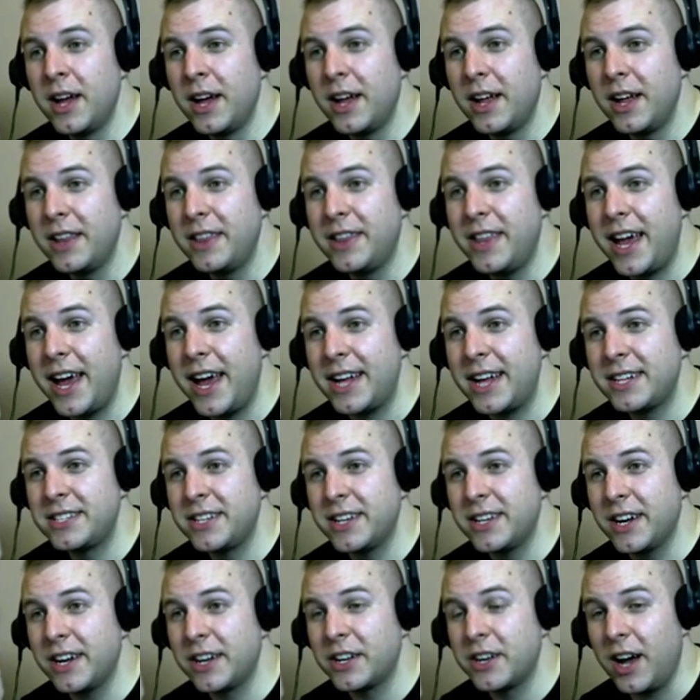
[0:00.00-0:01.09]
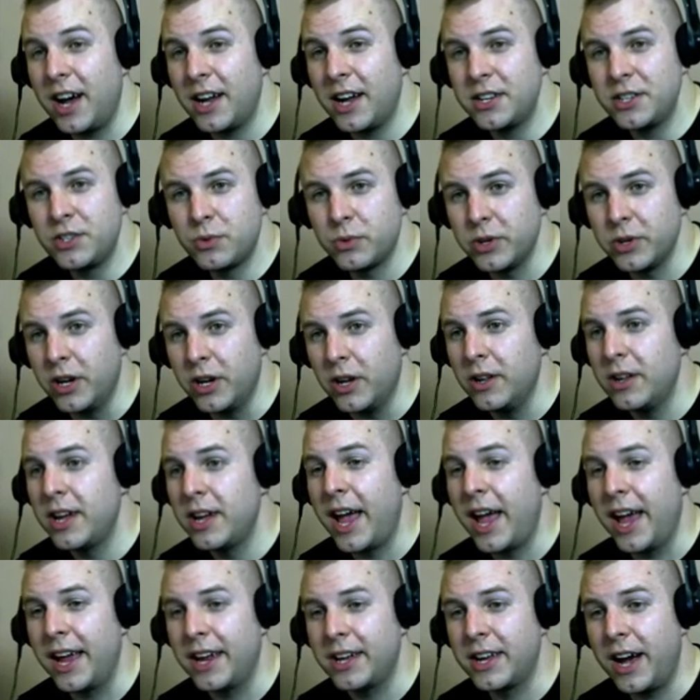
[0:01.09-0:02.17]
that uh, God is real
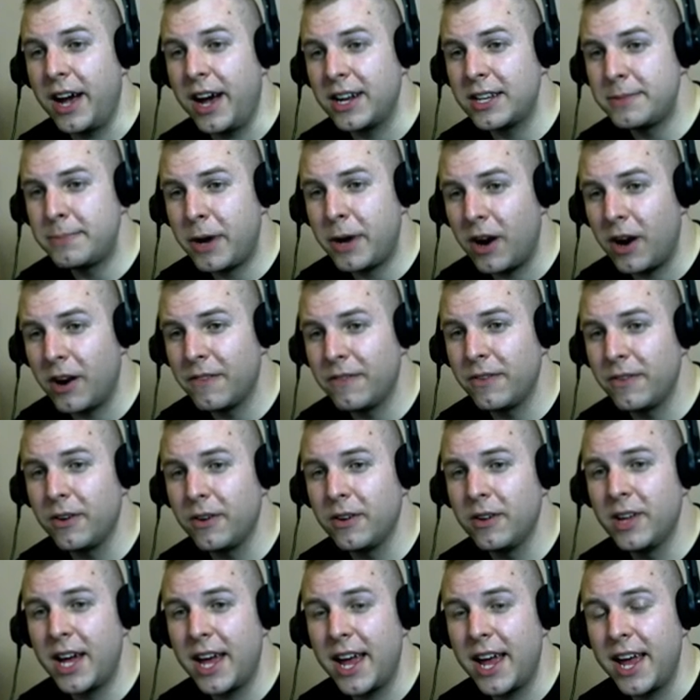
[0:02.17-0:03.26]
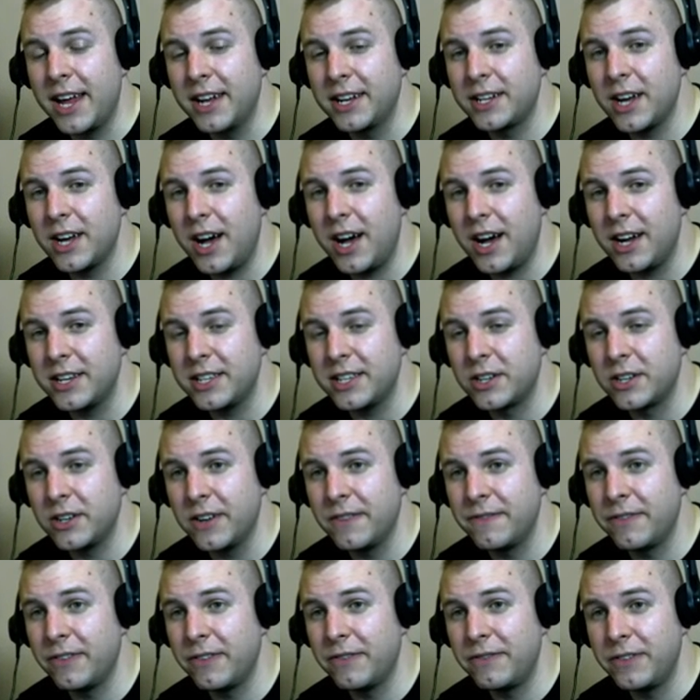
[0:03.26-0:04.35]
and God is powerful and God is going to
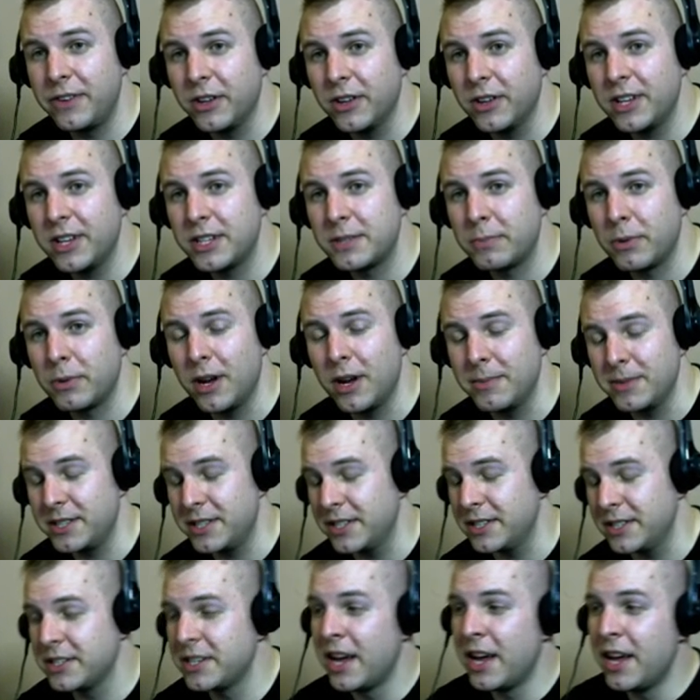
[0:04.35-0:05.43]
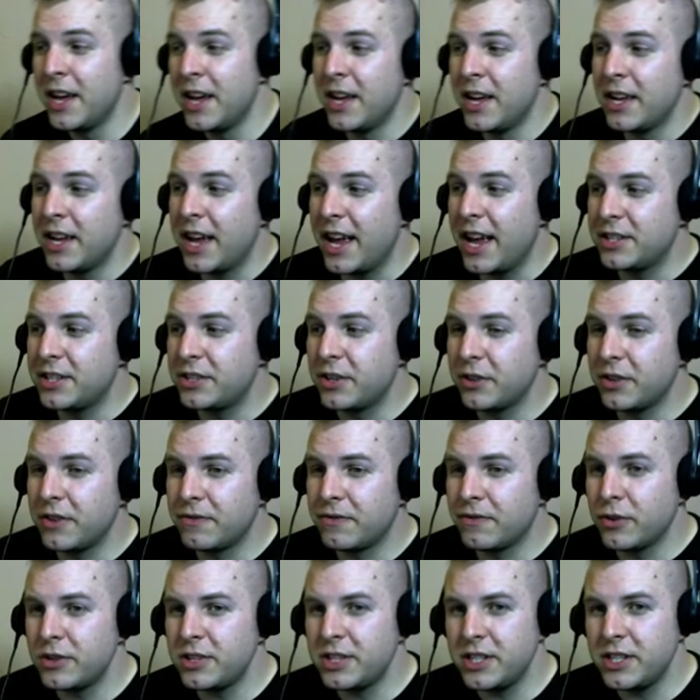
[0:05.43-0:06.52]
fulfill his promises. And so the
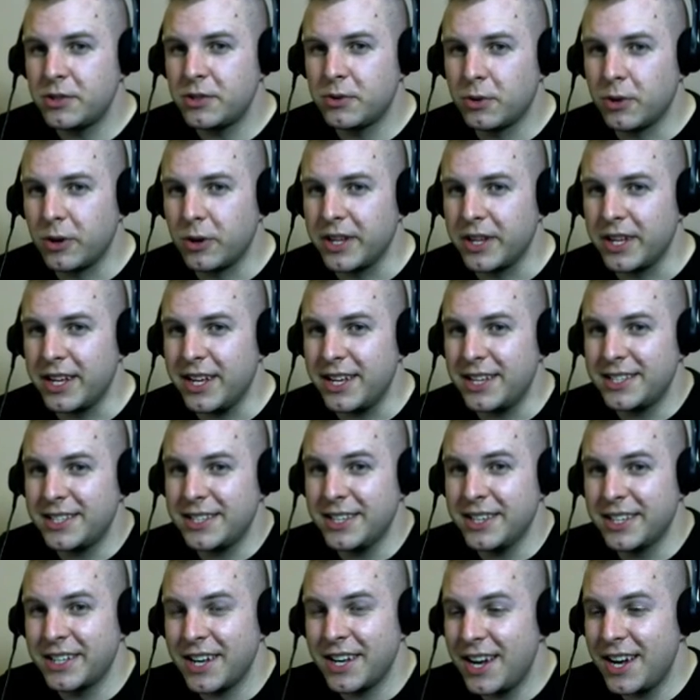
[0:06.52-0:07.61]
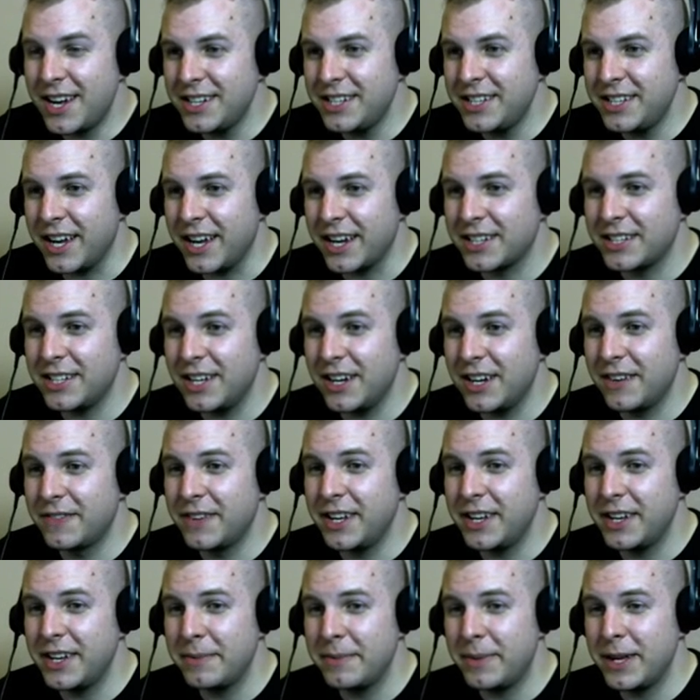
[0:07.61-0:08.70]
verse he's quoting is in the context of
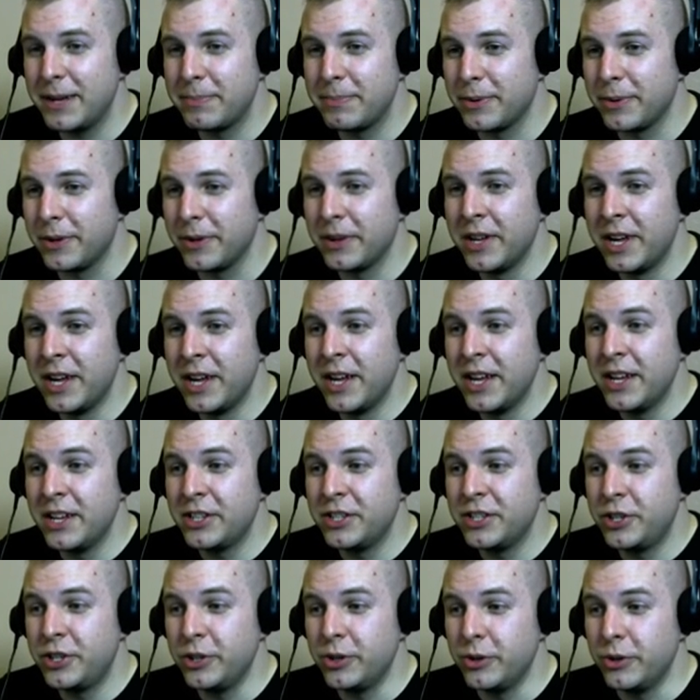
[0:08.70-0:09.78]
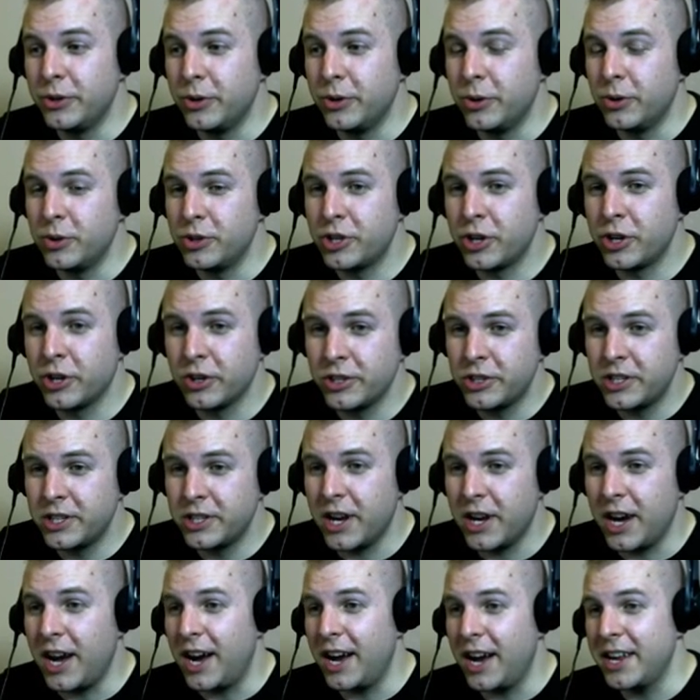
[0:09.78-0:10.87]
getting people to turn to
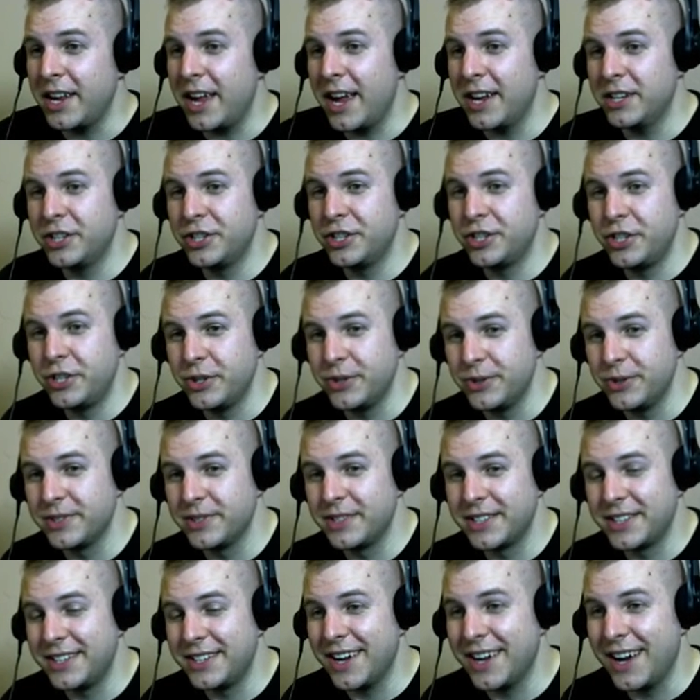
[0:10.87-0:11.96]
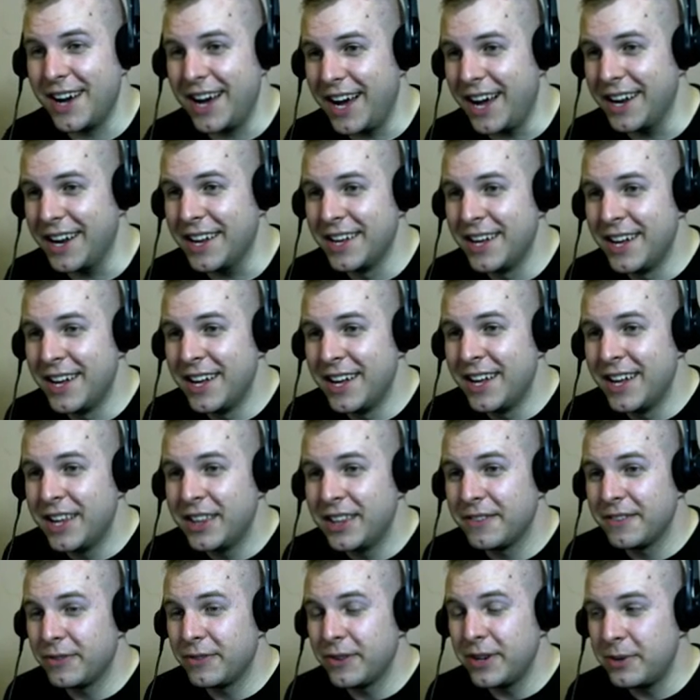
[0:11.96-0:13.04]
God and to choose God.
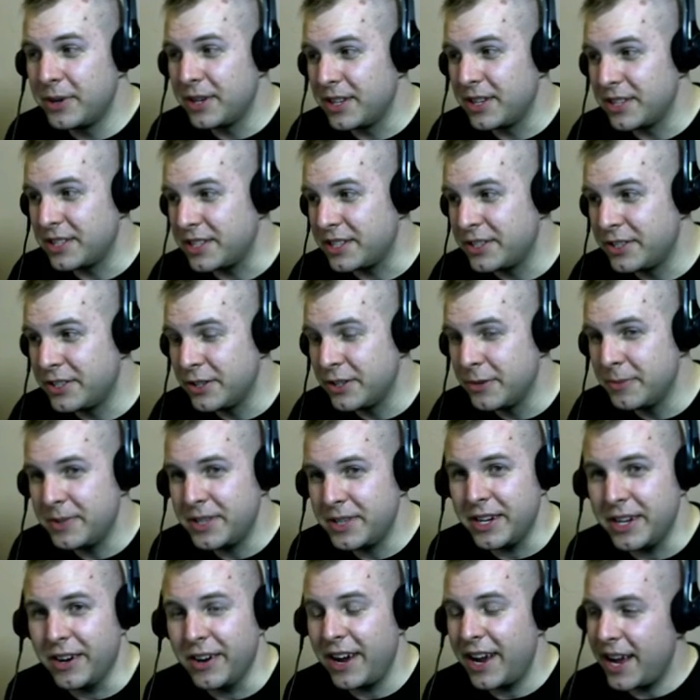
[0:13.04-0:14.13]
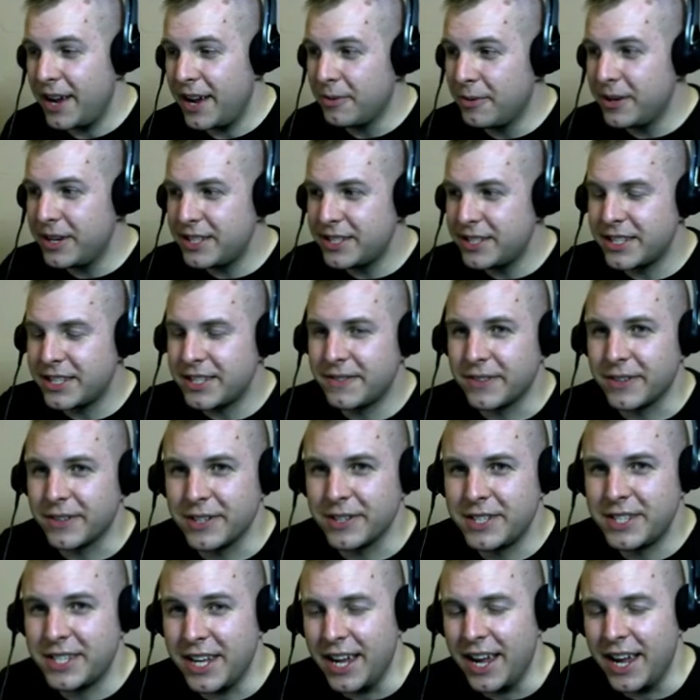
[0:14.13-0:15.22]
The free will is assumed here. And what is this verse
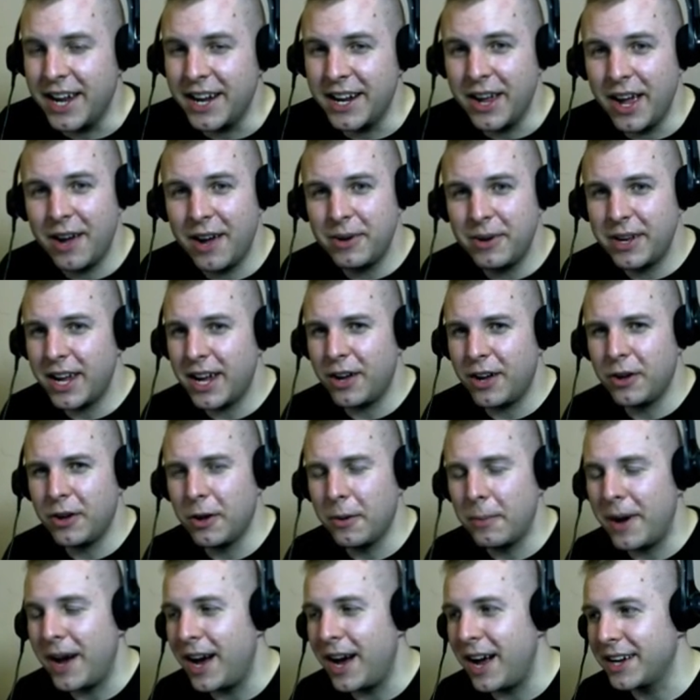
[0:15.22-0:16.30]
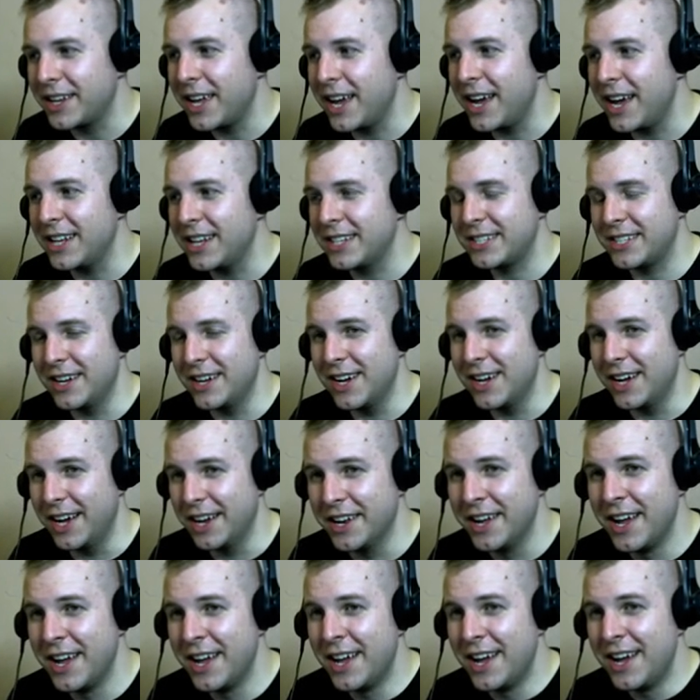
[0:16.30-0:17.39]
saying? And we got a whole podcast on
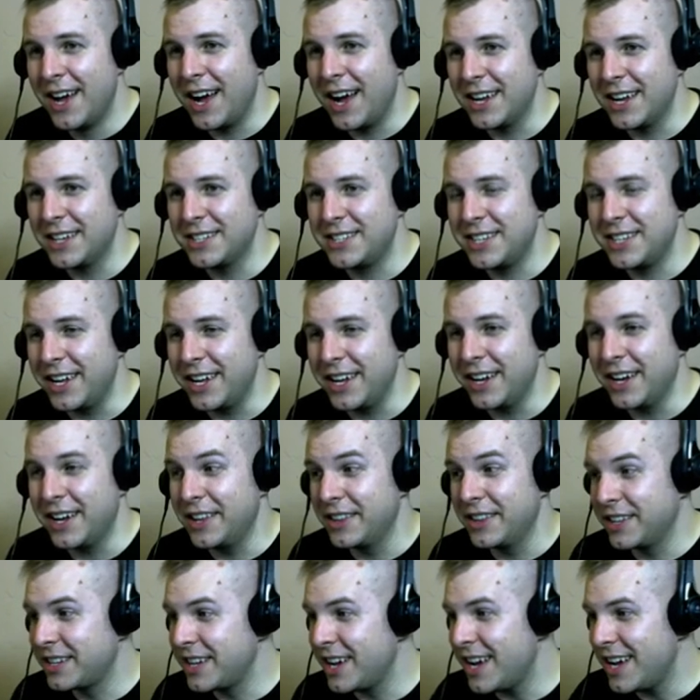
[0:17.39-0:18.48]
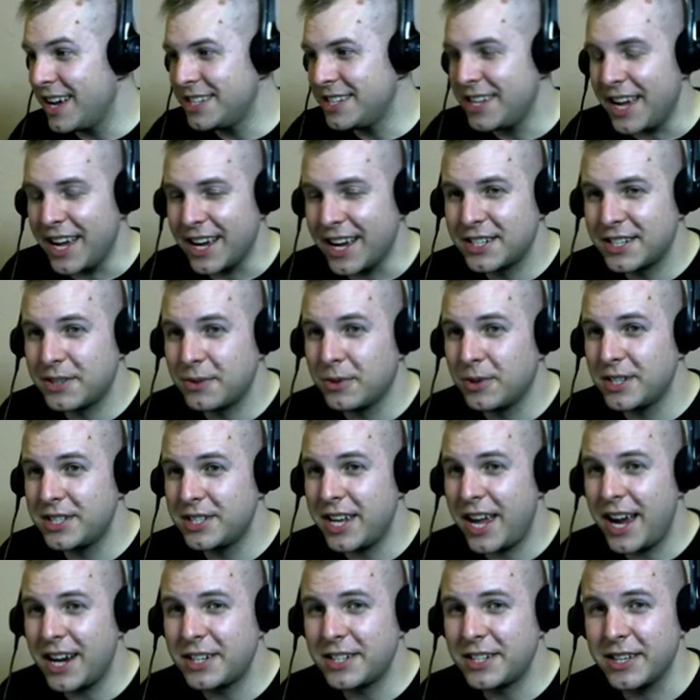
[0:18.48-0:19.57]
Isaiah. The context, what it
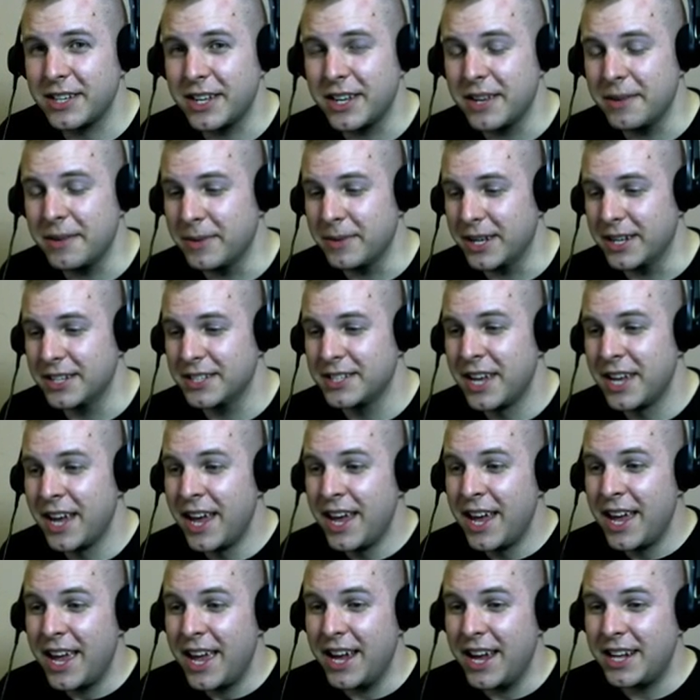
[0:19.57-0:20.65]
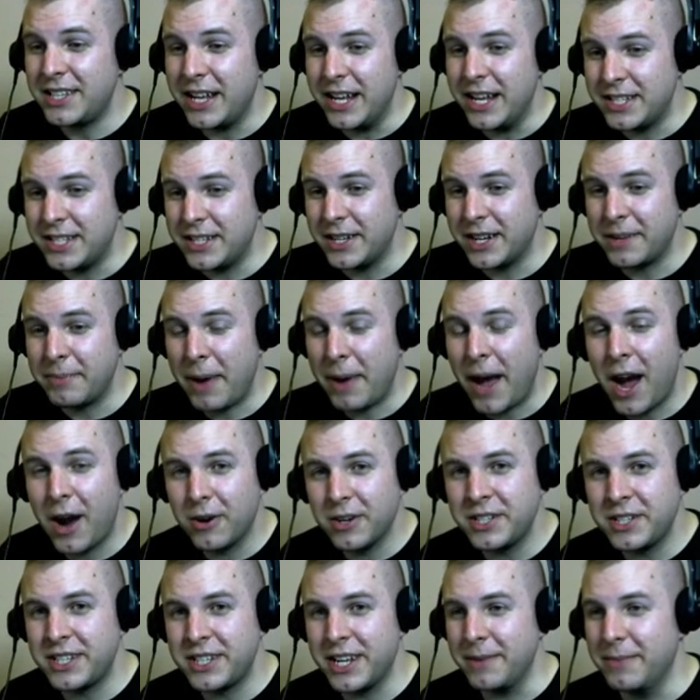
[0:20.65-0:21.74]
actually means, it's it's a power
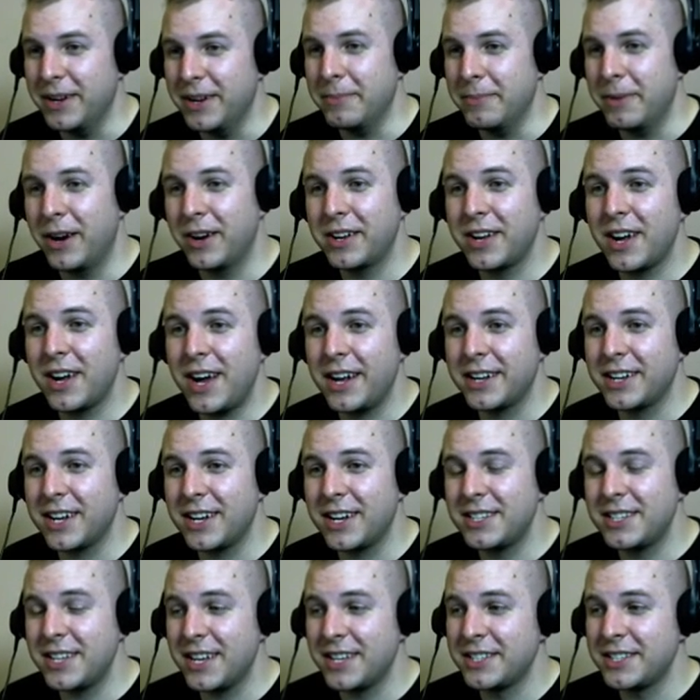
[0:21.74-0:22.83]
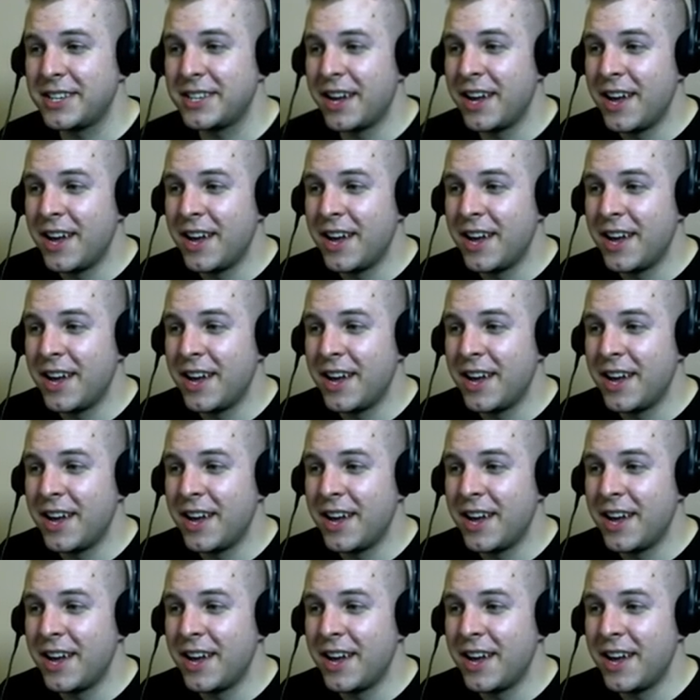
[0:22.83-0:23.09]
statement about God. God says,